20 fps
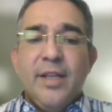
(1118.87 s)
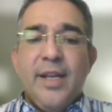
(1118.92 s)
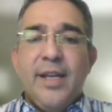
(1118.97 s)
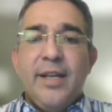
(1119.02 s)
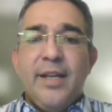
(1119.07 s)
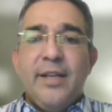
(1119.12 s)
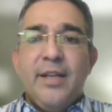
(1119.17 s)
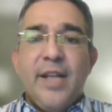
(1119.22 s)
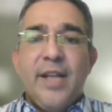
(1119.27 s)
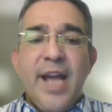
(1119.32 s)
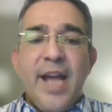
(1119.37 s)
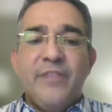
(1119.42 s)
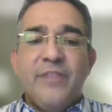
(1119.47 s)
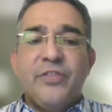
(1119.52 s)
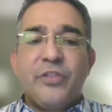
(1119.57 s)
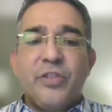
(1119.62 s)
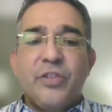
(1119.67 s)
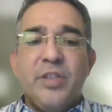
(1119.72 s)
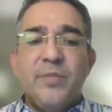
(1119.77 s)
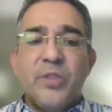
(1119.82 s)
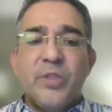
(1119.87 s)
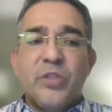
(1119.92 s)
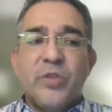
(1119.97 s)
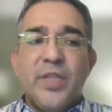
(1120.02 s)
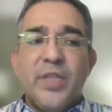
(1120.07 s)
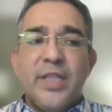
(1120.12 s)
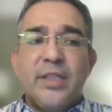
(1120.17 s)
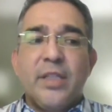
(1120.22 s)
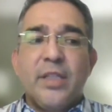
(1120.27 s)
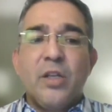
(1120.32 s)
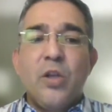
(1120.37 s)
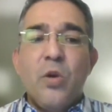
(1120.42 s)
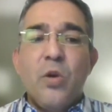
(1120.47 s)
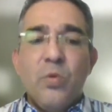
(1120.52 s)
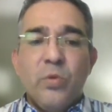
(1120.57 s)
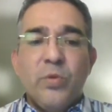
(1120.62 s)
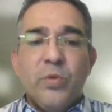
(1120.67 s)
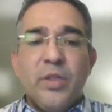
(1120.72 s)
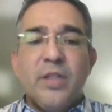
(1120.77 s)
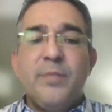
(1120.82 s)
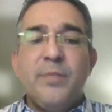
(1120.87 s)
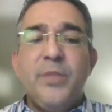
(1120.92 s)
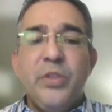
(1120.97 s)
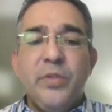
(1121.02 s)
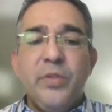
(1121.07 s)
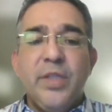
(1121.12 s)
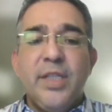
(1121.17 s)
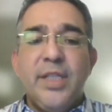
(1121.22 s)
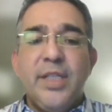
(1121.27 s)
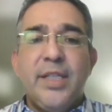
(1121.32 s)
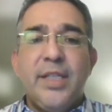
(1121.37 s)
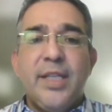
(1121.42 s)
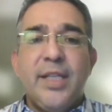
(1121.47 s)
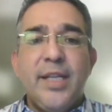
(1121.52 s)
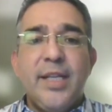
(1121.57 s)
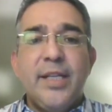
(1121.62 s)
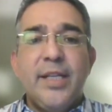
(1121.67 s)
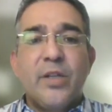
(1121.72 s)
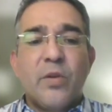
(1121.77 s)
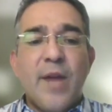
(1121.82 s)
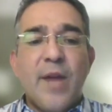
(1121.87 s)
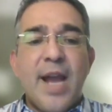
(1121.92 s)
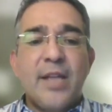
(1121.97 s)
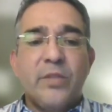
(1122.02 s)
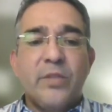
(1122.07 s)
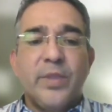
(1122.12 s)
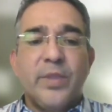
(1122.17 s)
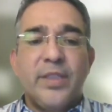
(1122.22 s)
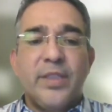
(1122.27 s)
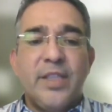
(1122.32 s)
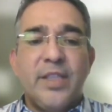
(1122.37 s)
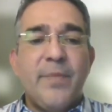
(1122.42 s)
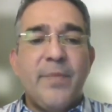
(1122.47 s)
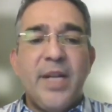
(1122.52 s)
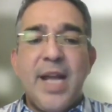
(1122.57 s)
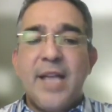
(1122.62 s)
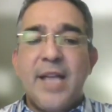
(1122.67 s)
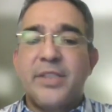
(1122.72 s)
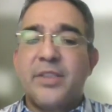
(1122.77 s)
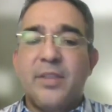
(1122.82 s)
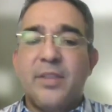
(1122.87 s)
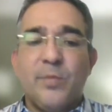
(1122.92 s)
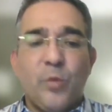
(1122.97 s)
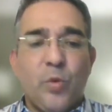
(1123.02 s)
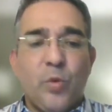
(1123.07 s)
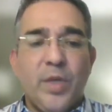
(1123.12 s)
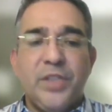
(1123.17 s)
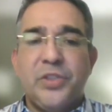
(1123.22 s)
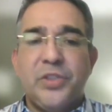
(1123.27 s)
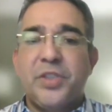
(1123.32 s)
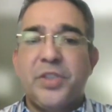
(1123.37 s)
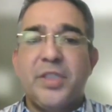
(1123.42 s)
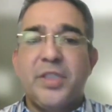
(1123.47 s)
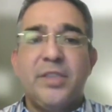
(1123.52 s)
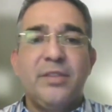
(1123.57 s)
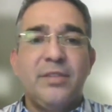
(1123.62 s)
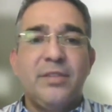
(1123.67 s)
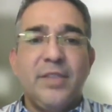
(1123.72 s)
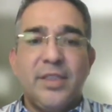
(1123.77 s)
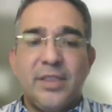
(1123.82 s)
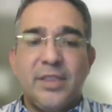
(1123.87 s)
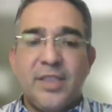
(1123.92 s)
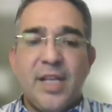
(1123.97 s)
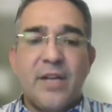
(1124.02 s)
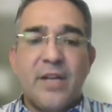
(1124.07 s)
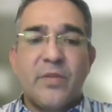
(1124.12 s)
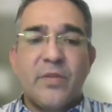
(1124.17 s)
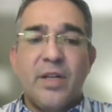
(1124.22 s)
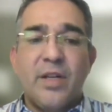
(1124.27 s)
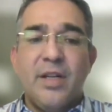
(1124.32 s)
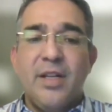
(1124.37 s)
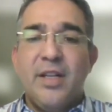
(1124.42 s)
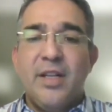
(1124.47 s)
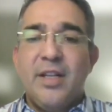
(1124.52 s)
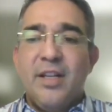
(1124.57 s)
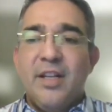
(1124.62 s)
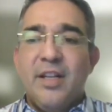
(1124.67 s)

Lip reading: and live stream so that the local community can interact with them and ask them questions, etc.